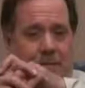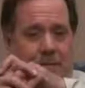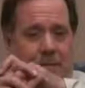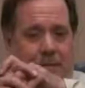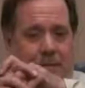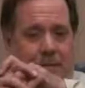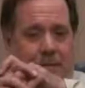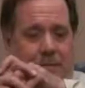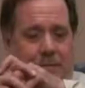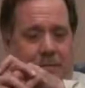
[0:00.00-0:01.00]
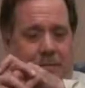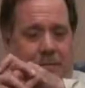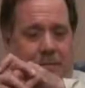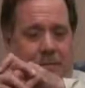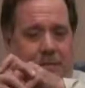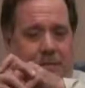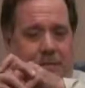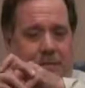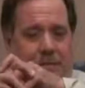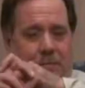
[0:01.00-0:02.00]
one of the uh,
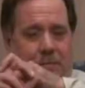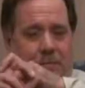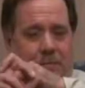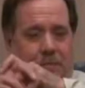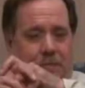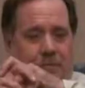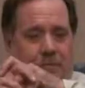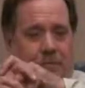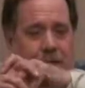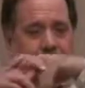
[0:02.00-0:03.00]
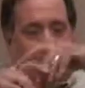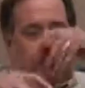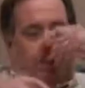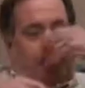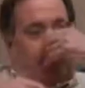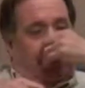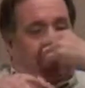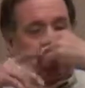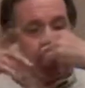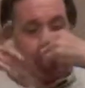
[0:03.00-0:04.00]
first months I called my, my
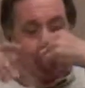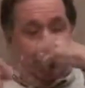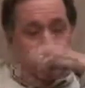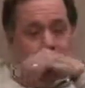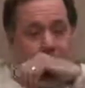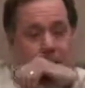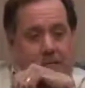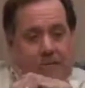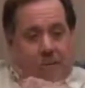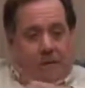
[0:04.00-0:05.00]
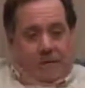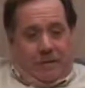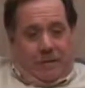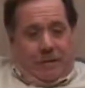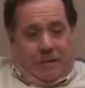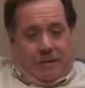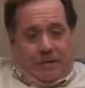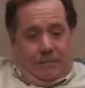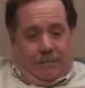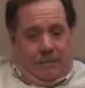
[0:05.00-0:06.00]
boss, our international president, I
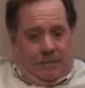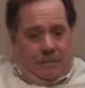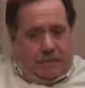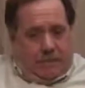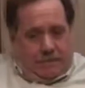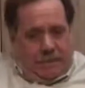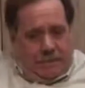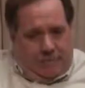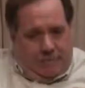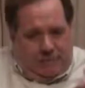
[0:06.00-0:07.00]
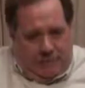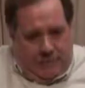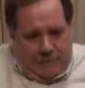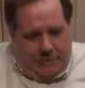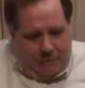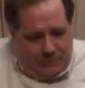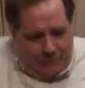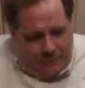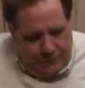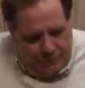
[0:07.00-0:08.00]
asked, him, you know, I, I need to go
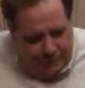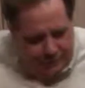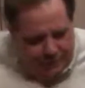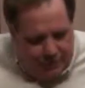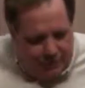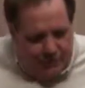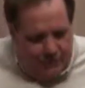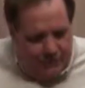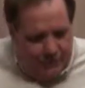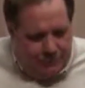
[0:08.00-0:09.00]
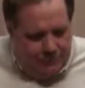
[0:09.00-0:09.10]
see this guy. And,